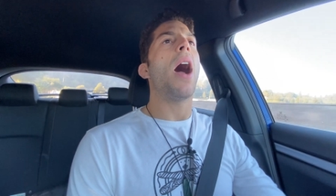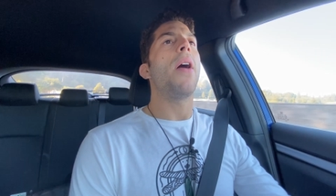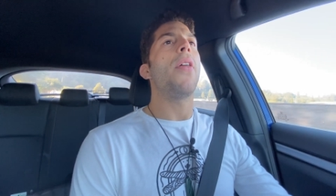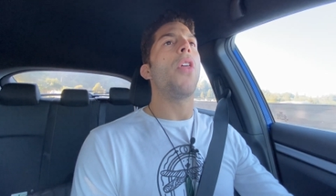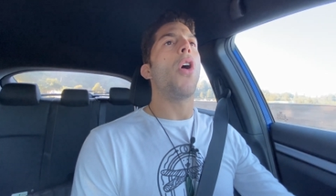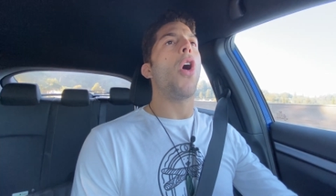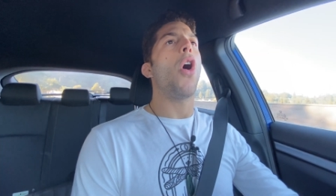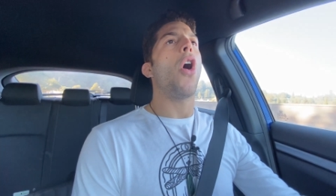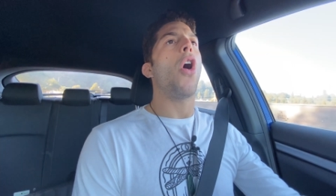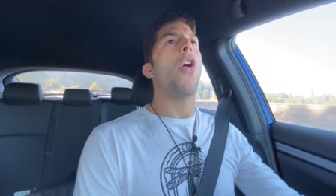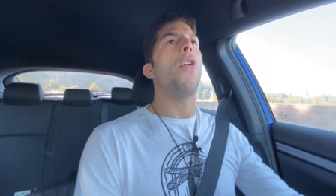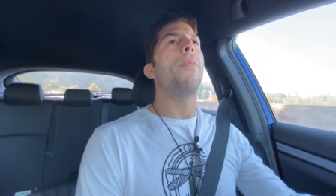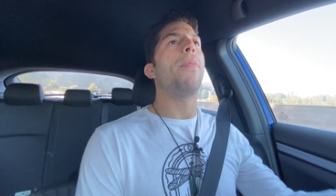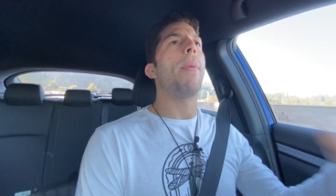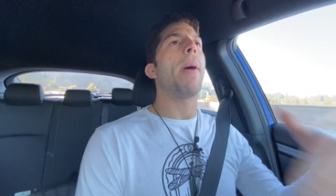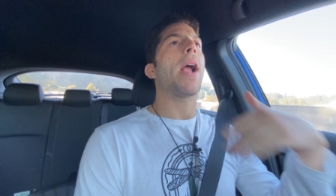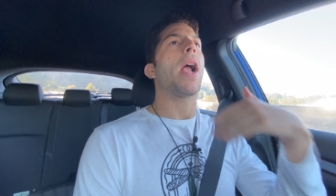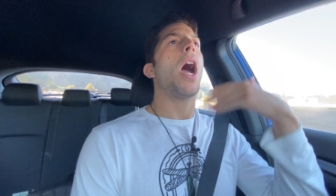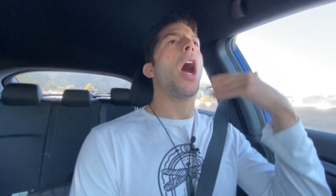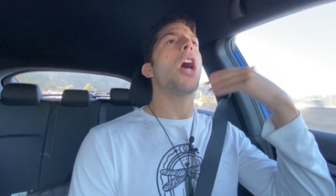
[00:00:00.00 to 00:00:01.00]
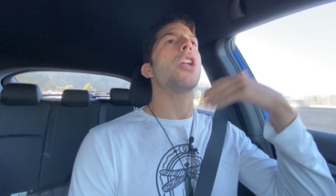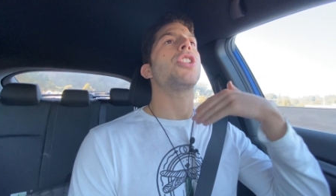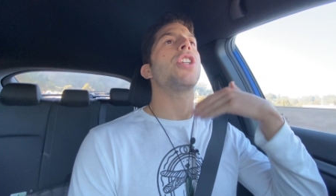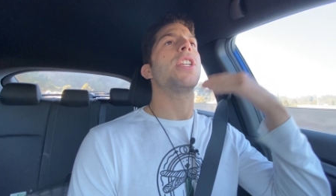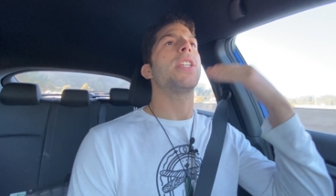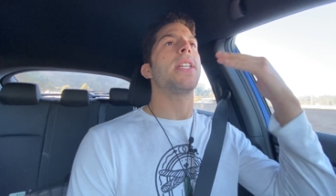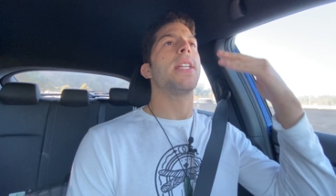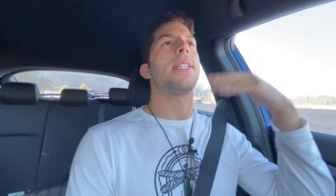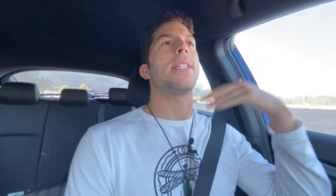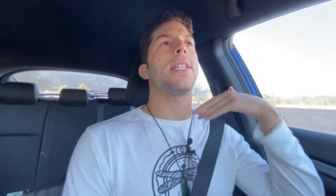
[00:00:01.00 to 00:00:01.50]
the, my
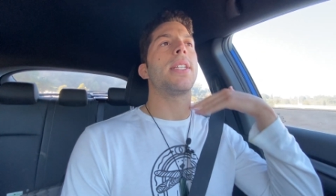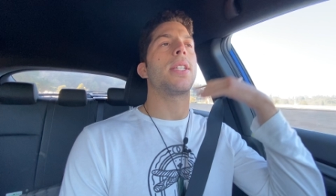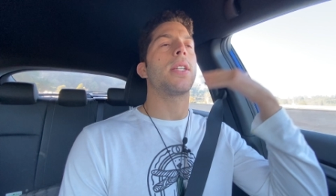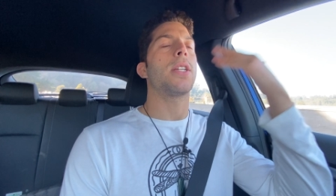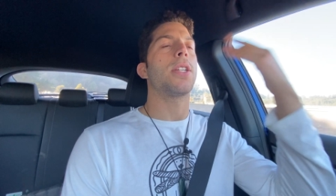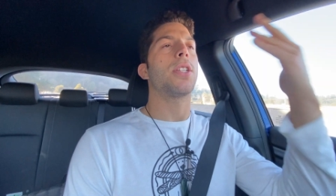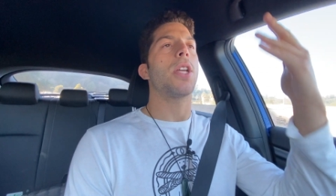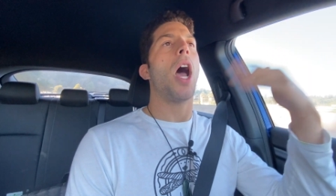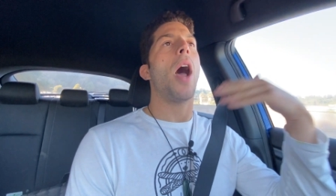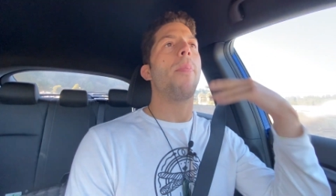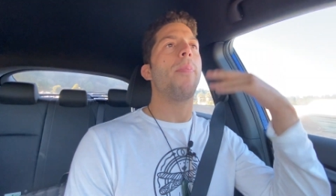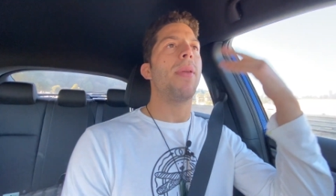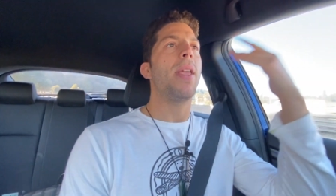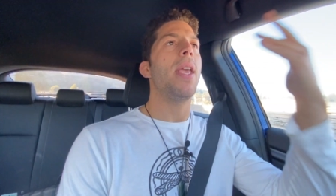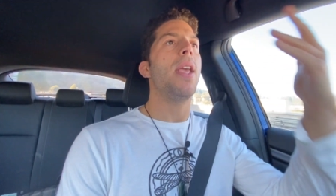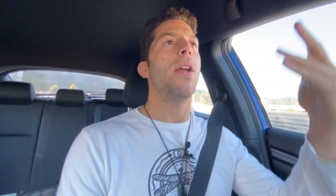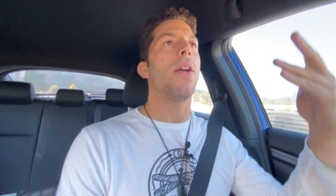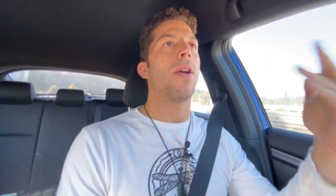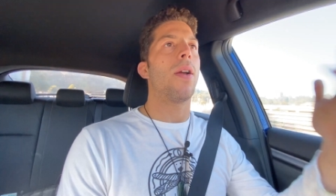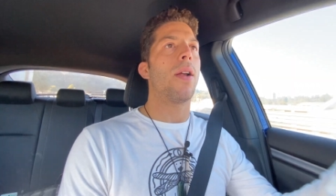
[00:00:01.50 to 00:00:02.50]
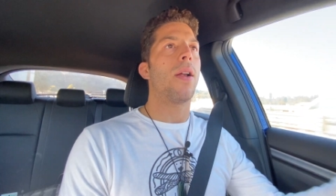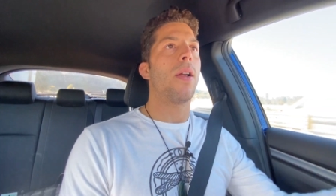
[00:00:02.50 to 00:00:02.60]
consciousness is just up here.